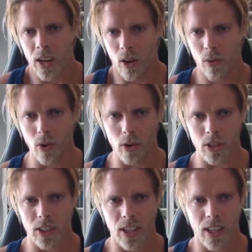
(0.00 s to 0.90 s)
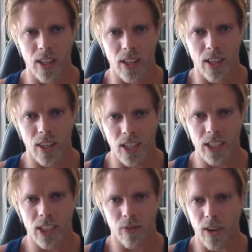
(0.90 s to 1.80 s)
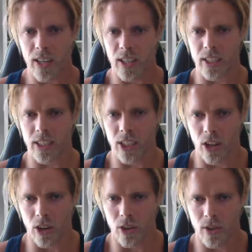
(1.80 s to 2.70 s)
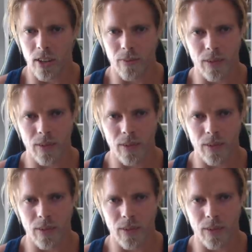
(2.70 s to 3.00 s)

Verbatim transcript: Now, of course, this fantasy scenario,